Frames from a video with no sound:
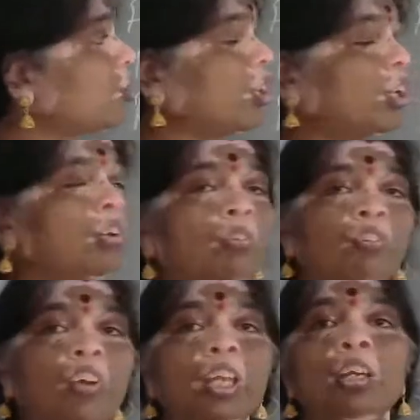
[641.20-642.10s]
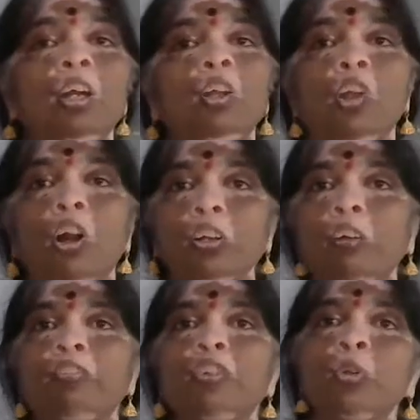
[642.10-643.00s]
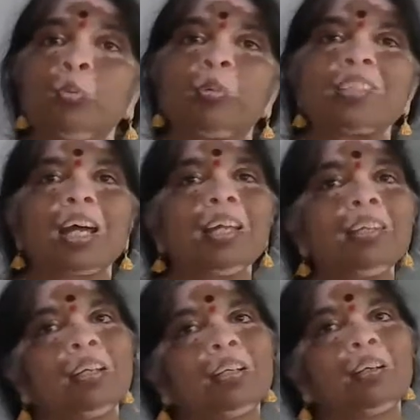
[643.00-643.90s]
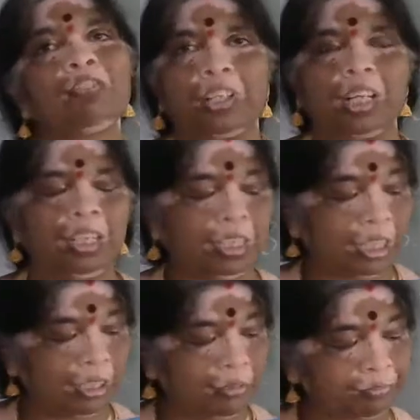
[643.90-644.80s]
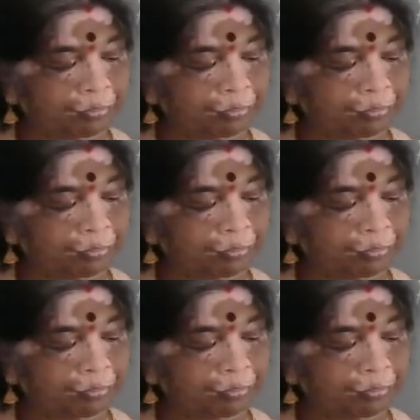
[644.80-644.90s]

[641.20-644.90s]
you will find lot of humus and fertility,